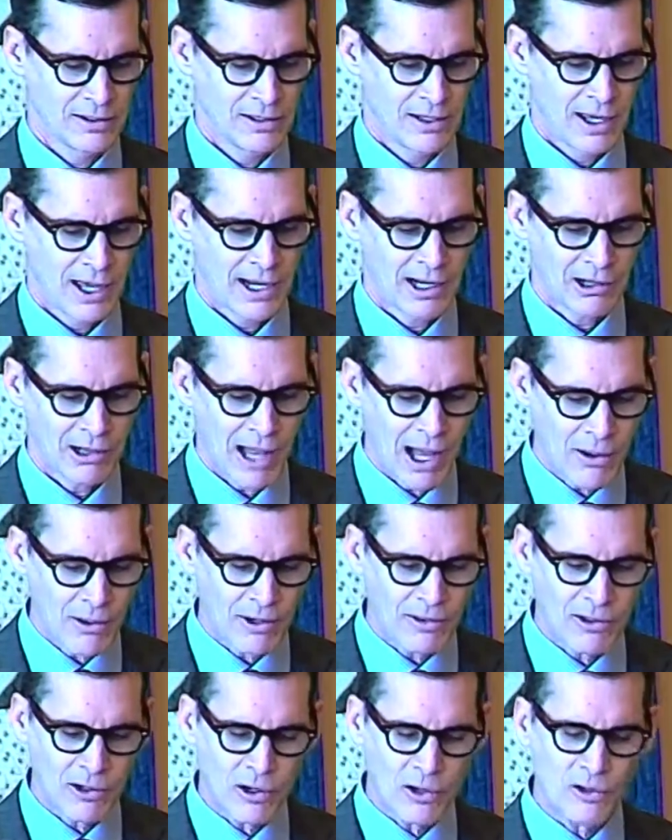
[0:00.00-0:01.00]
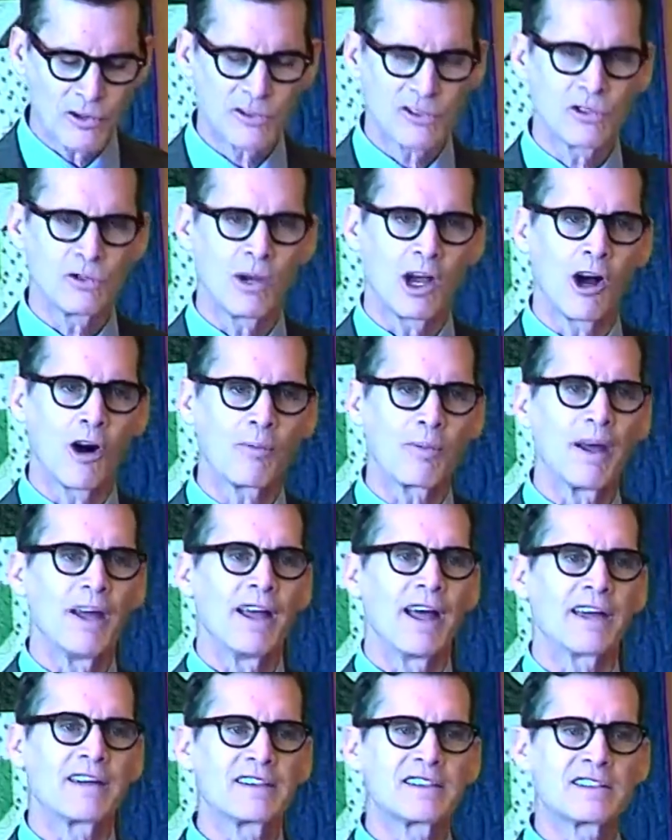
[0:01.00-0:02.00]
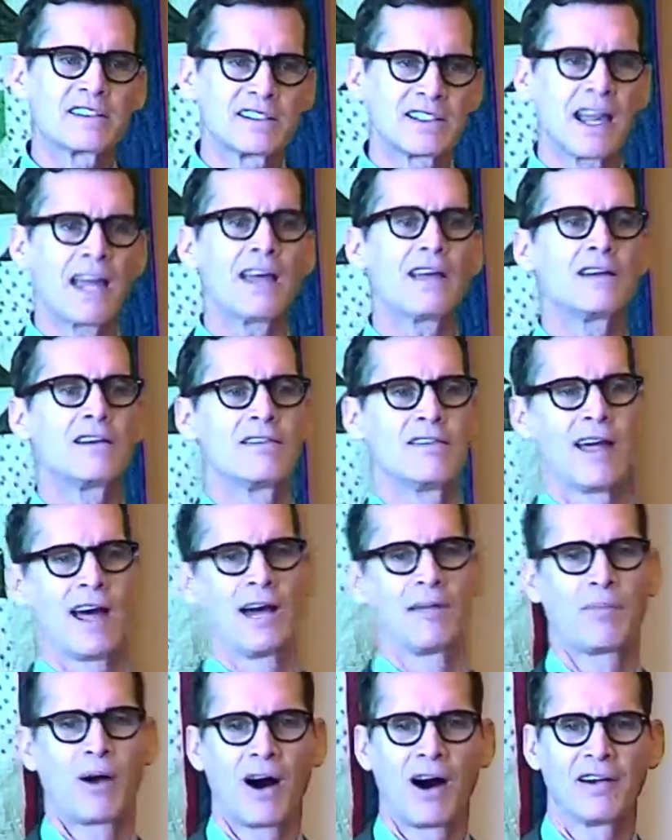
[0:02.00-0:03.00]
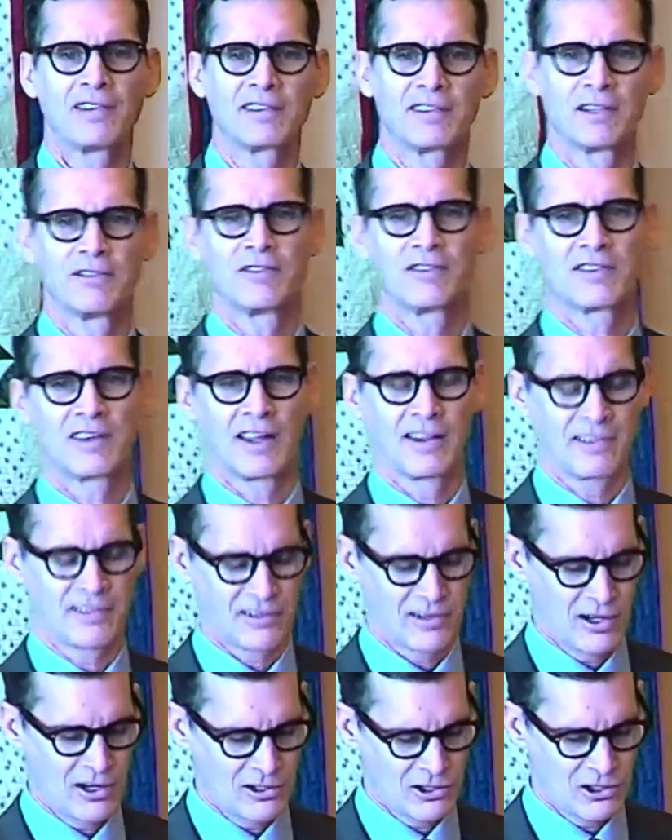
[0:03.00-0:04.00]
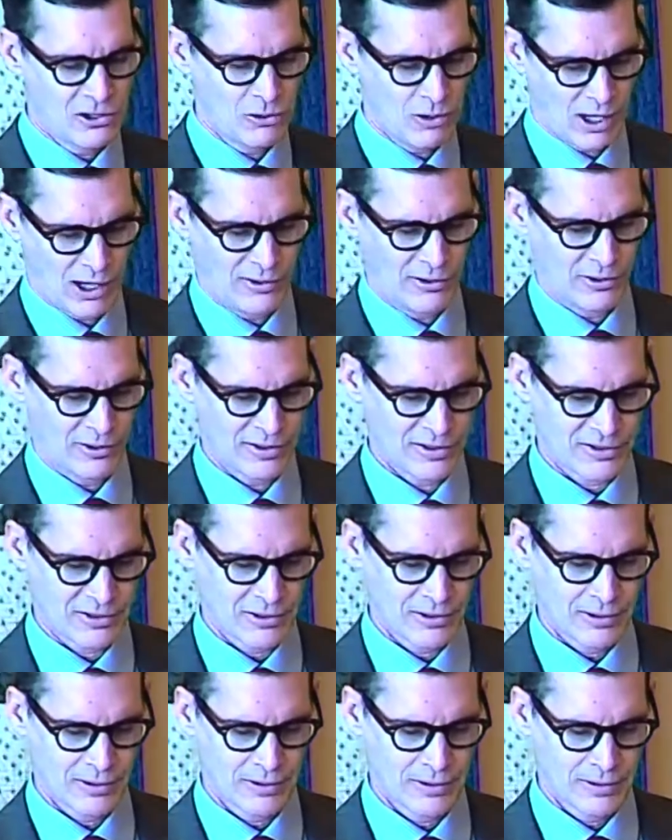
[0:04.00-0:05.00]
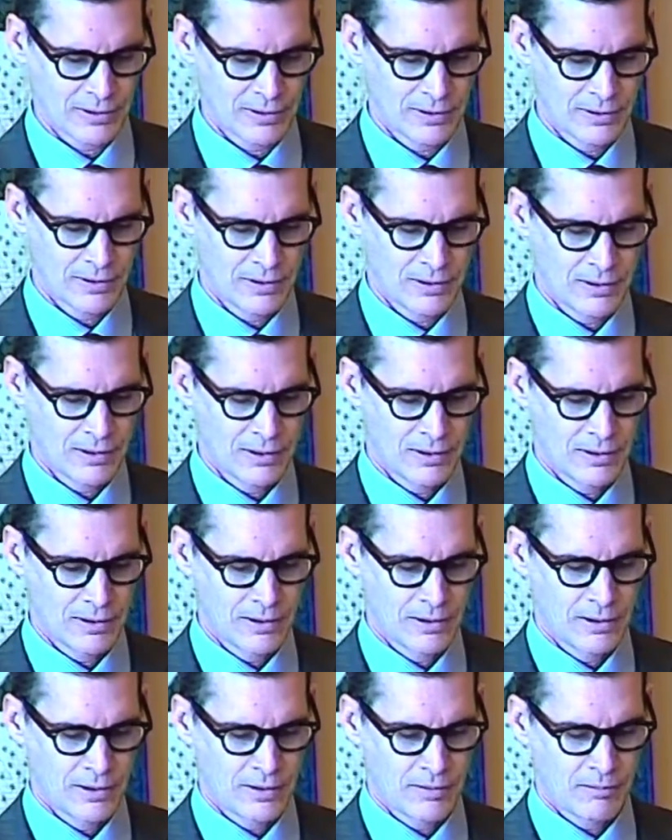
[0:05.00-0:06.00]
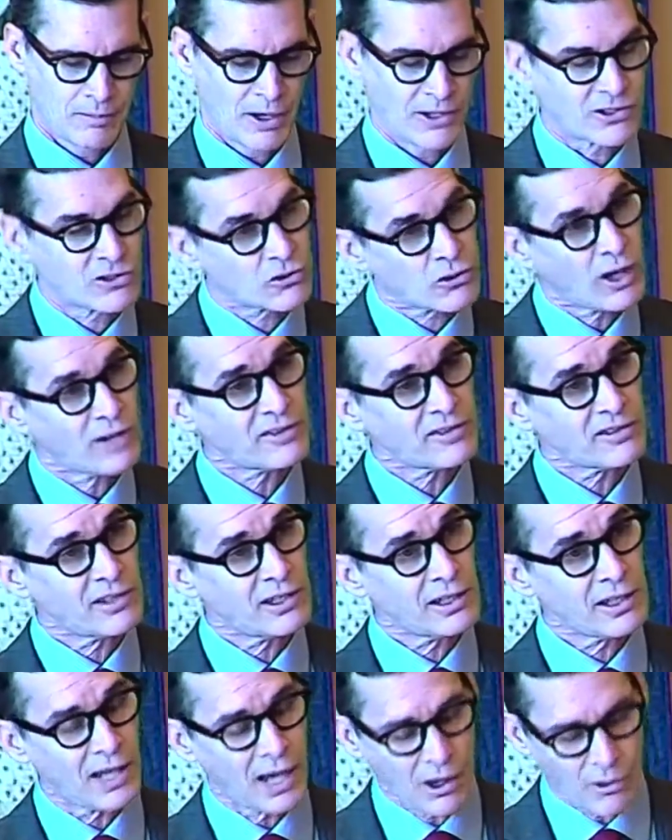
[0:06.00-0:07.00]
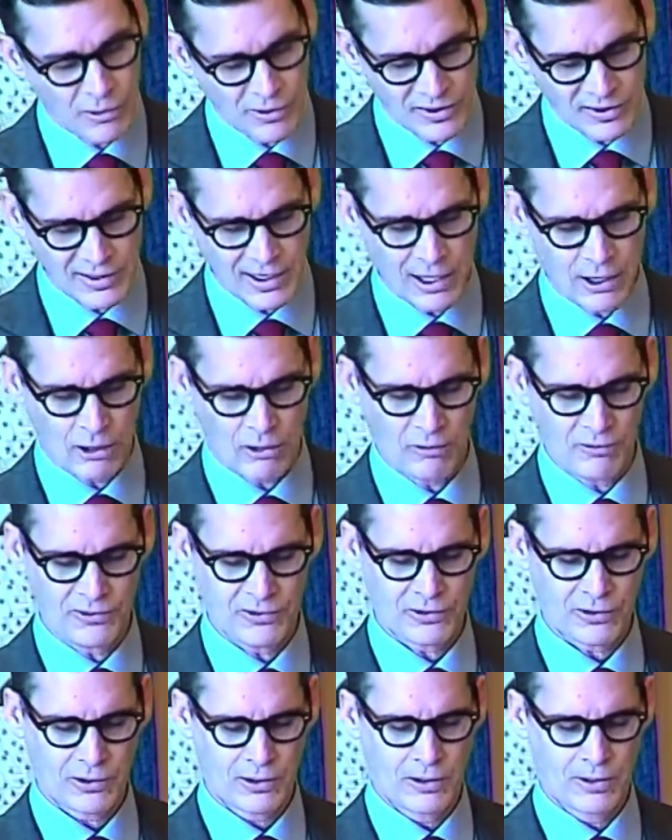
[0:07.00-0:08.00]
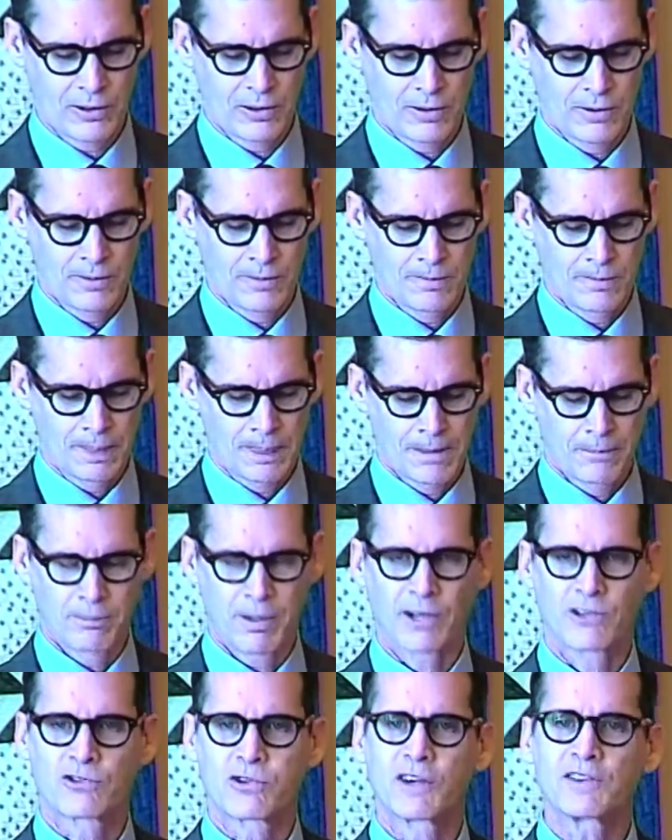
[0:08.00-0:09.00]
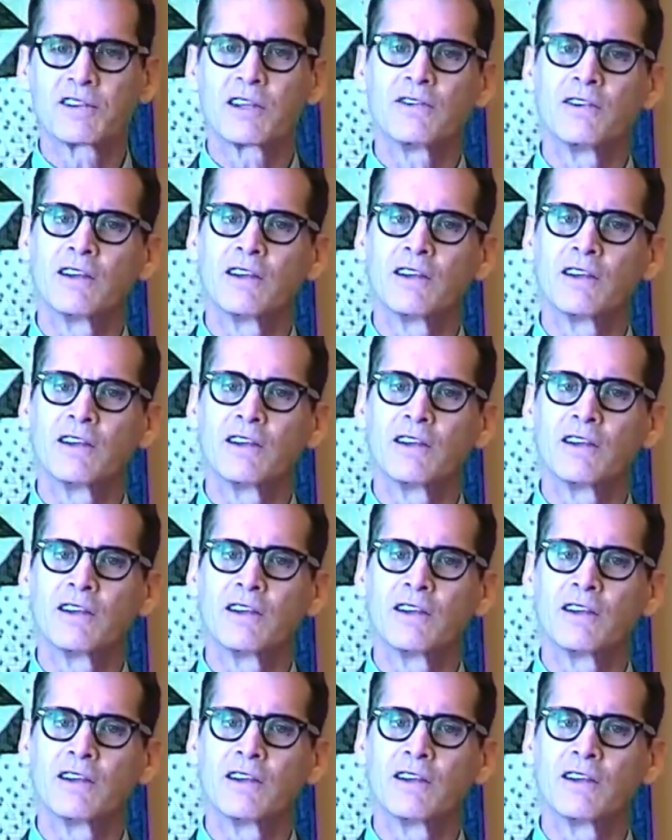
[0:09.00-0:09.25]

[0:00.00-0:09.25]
and allowing those to help extend that positive sense to others. By trusting ourselves, by trusting the